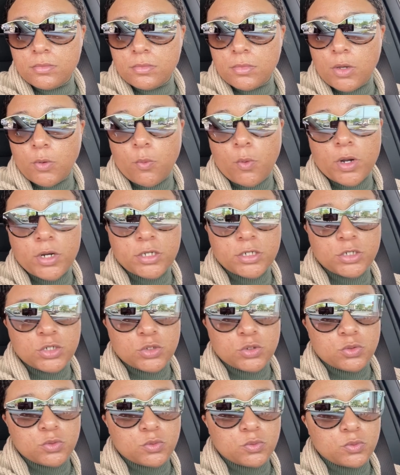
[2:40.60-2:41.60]
I wanted
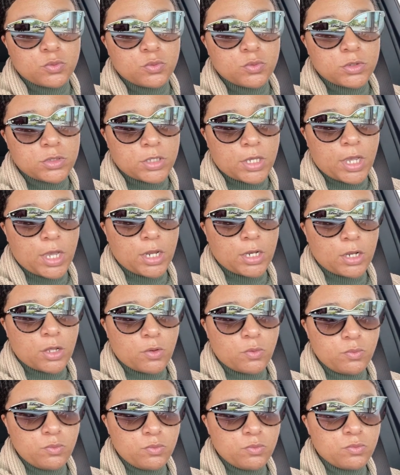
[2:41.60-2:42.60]
to say hello,
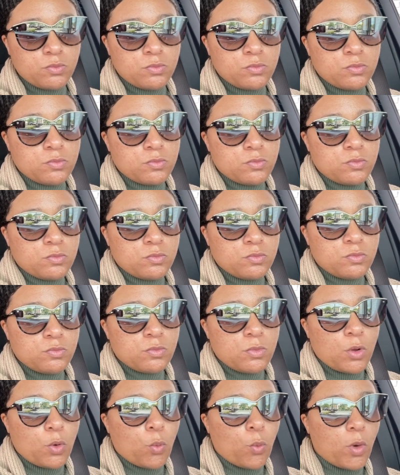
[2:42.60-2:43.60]

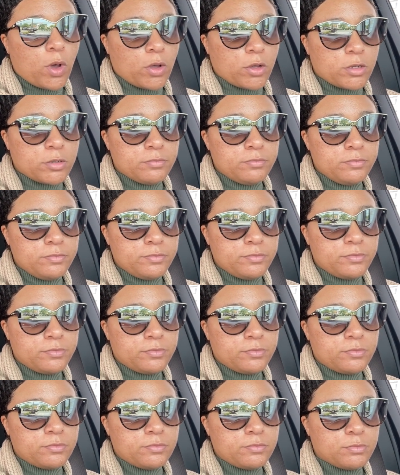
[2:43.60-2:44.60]
welcome,
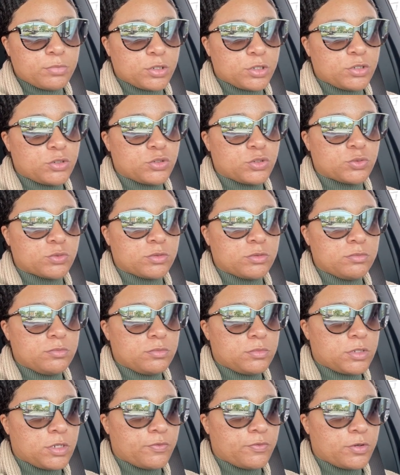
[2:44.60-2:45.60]
per usual.
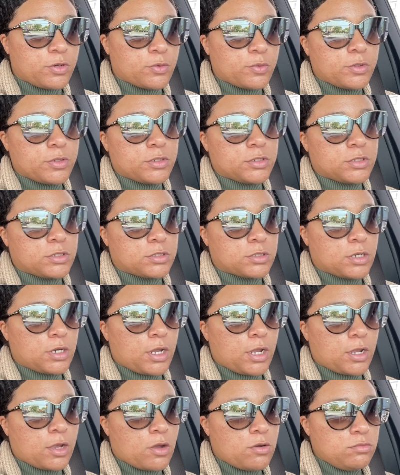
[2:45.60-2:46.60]
You never know where this is gonna
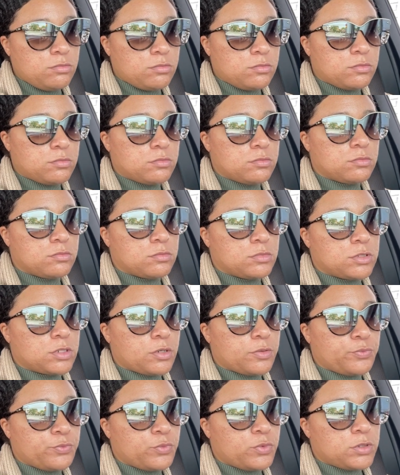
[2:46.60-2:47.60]
go, so
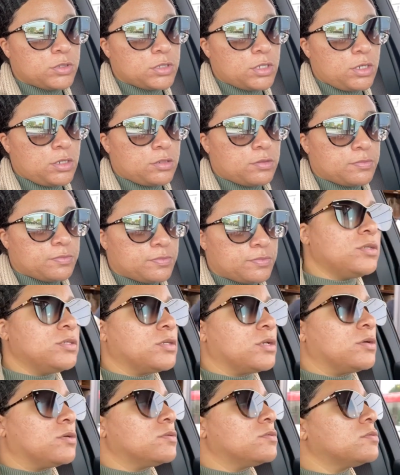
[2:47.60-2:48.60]
we'll see.
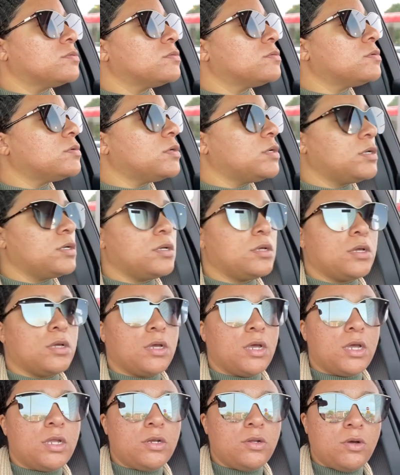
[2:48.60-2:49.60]
So
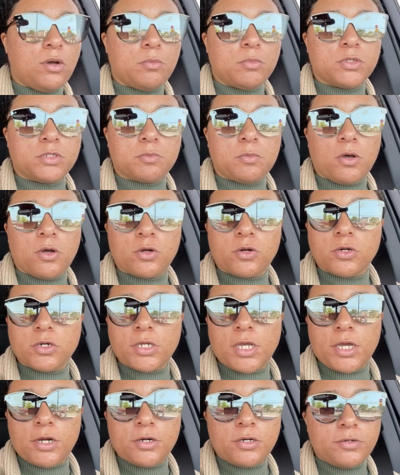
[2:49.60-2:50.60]
I know I'm a small
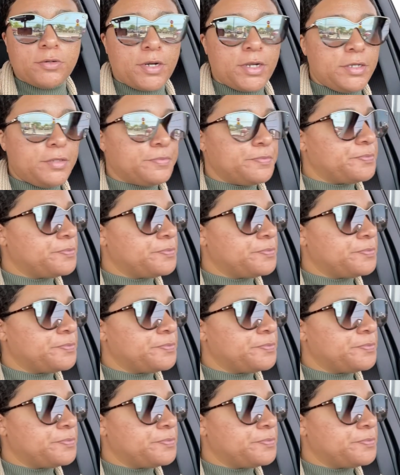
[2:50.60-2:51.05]
creator, right?